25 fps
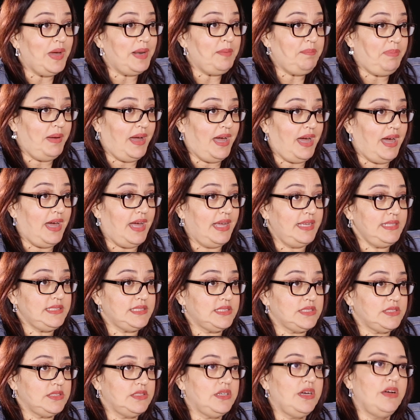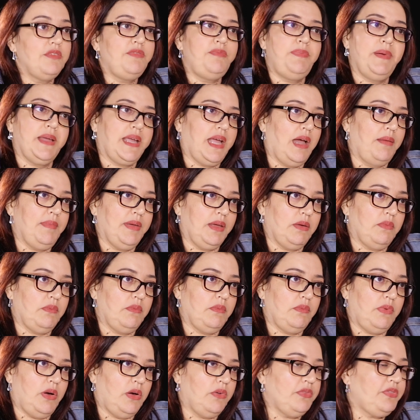one part of becoming
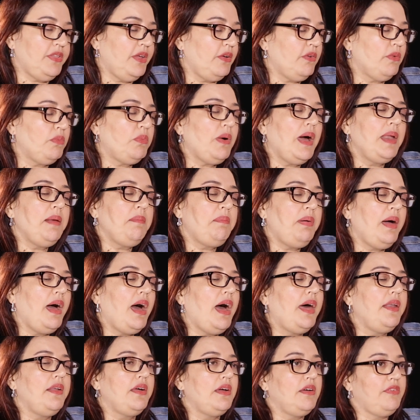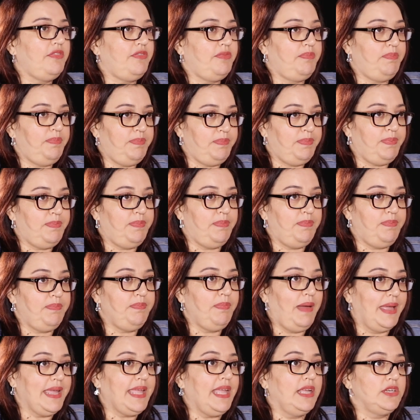wealthy, or one part of
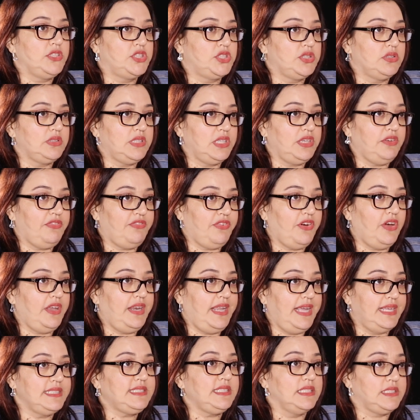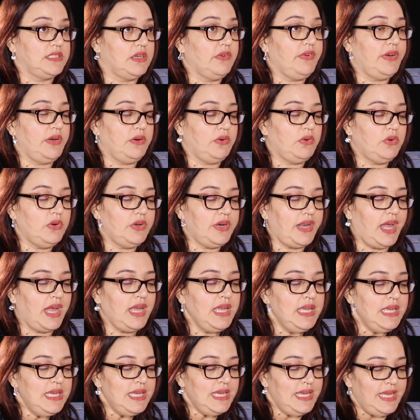making sure that your finances are in order,
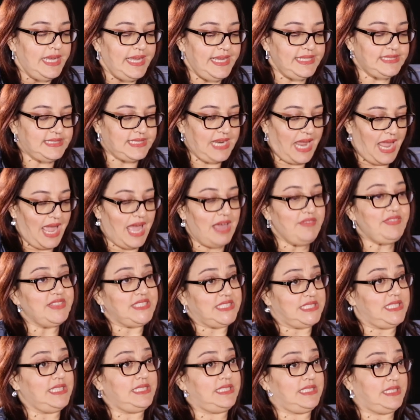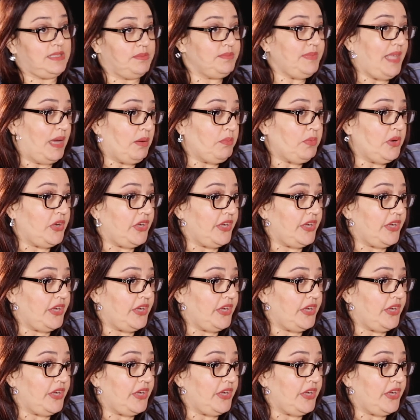is to have a system that